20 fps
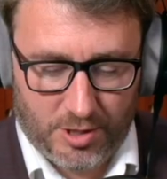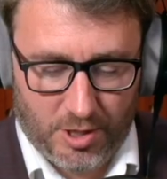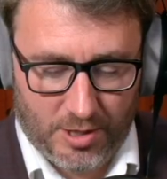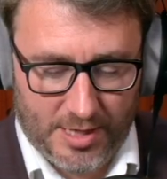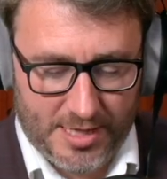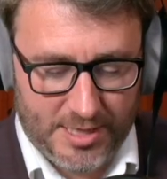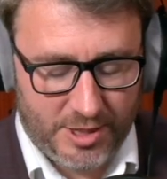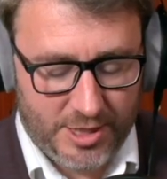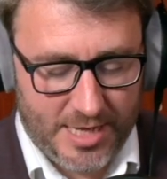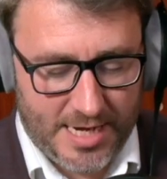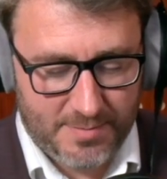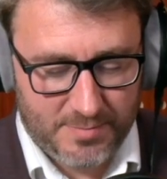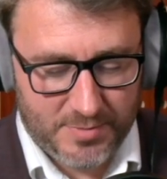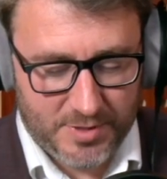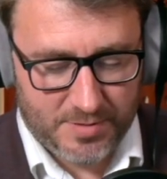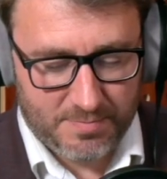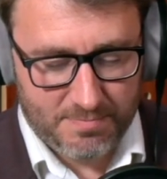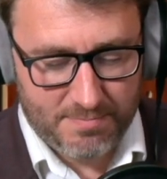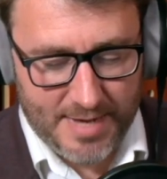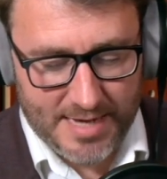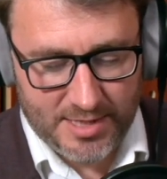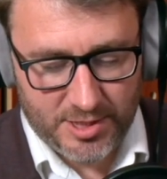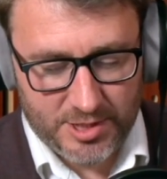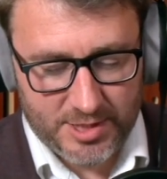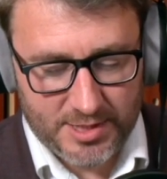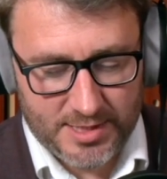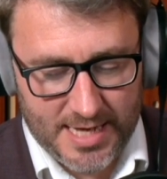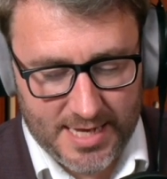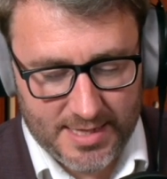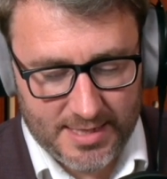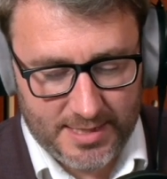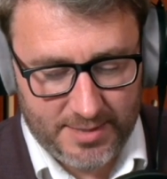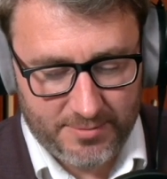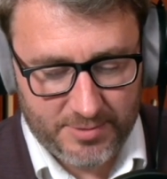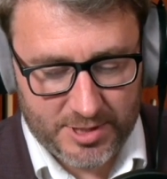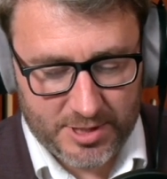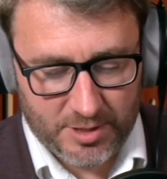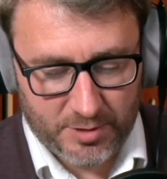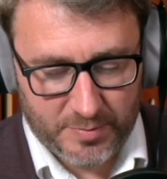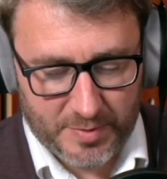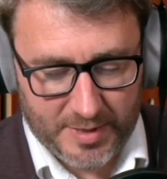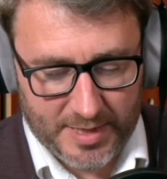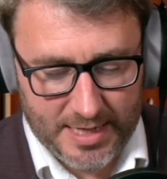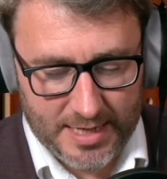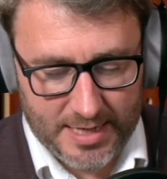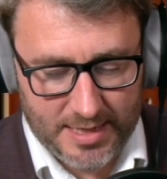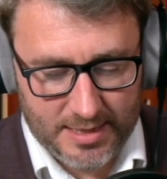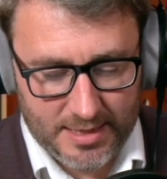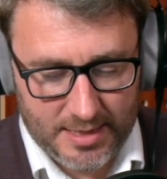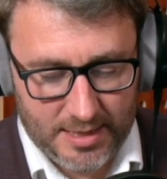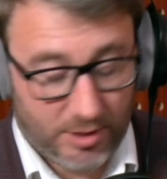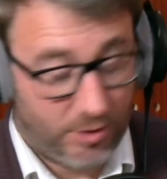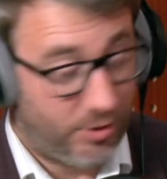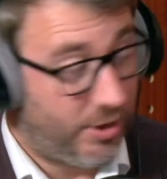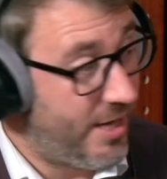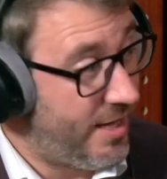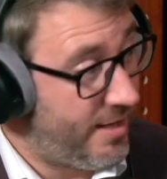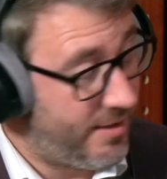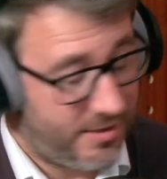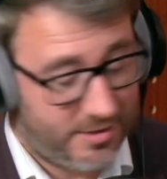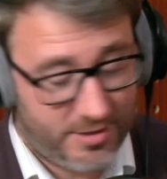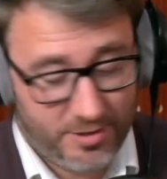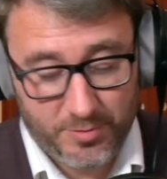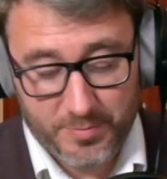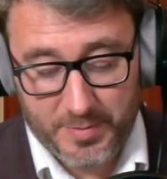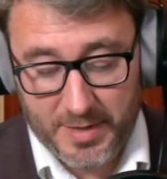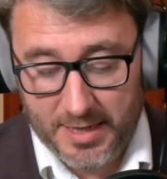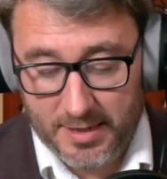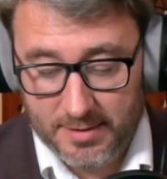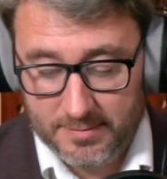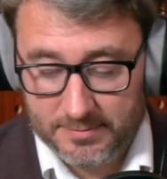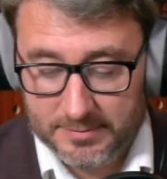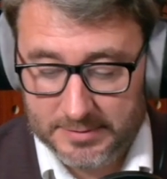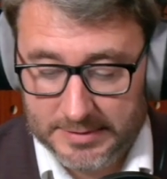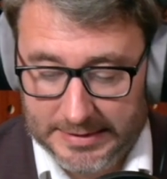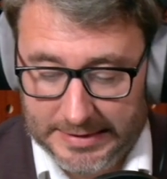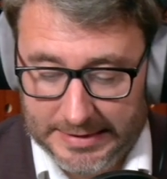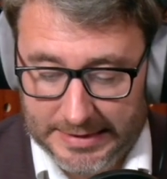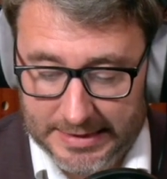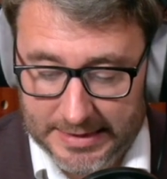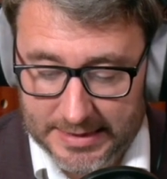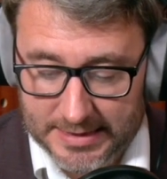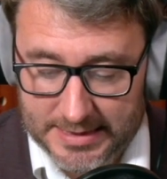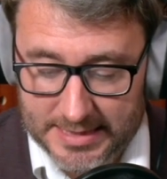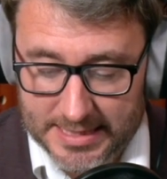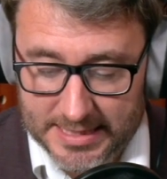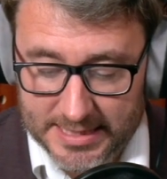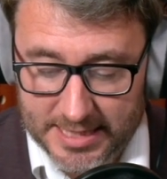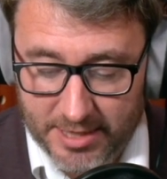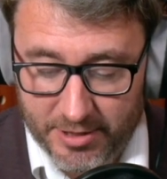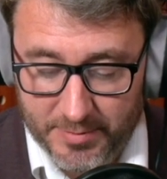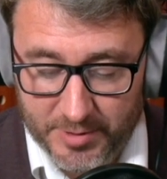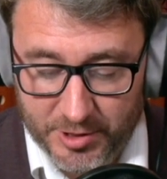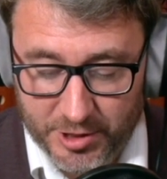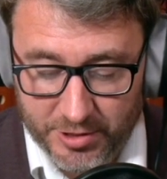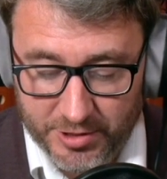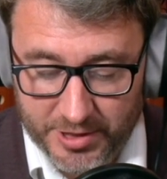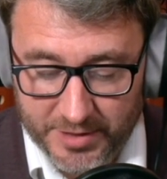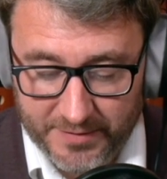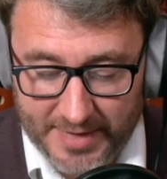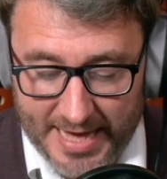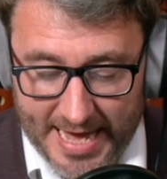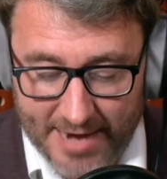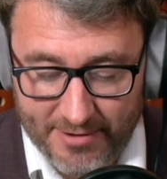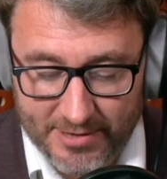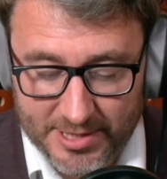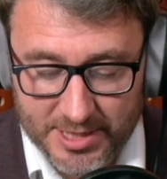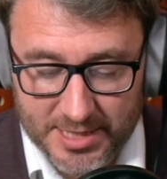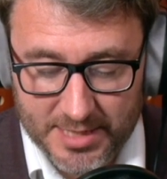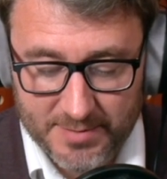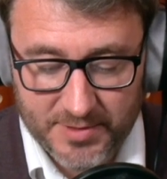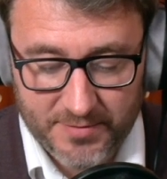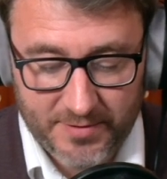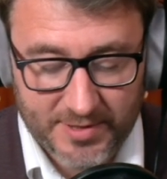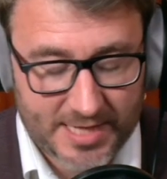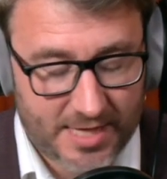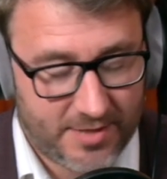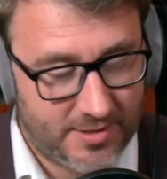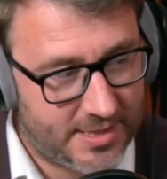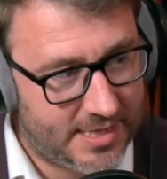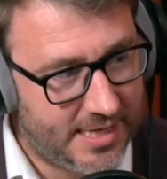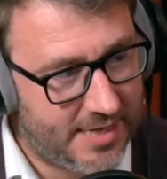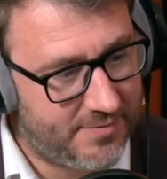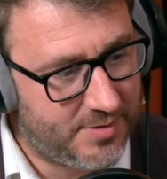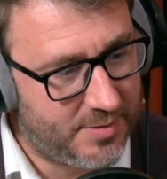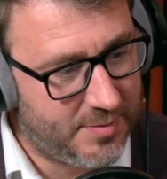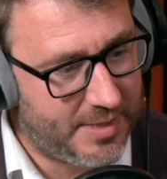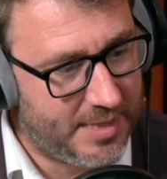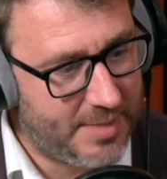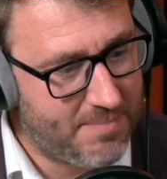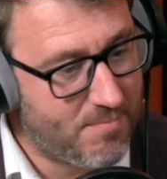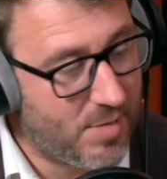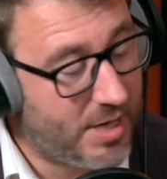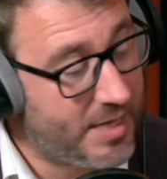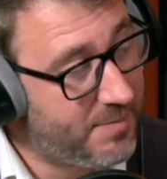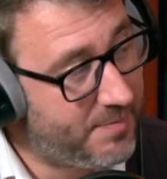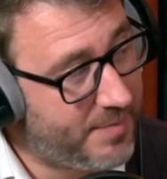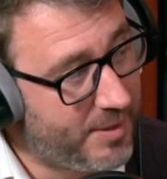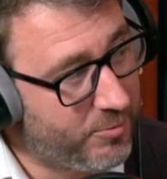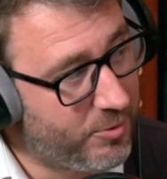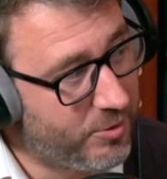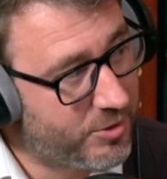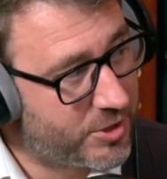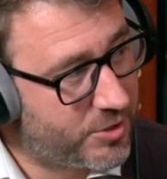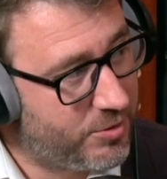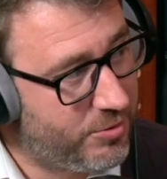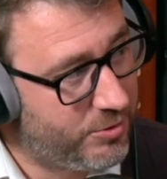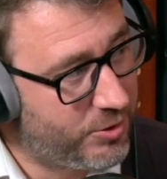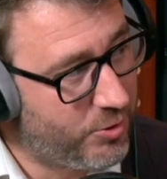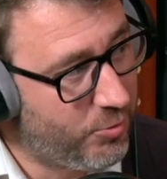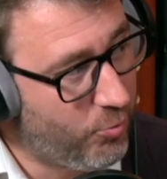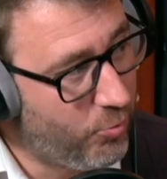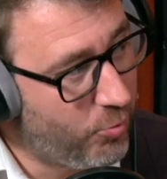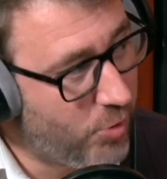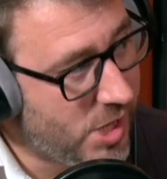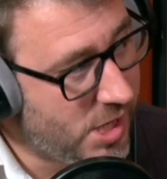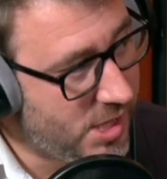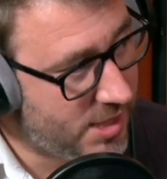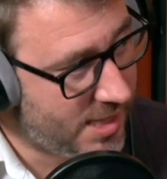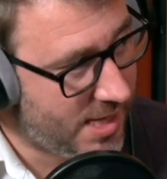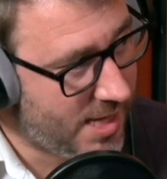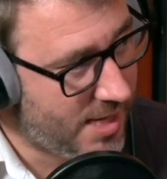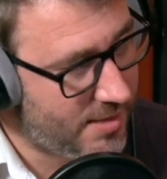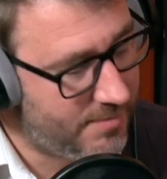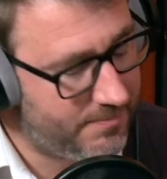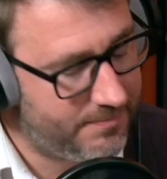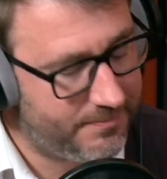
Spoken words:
Colin, James mentions there that he was told by a lawyer that Uber didn't owe him a duty of care in terms of his own safety, but he might be what's called a worker.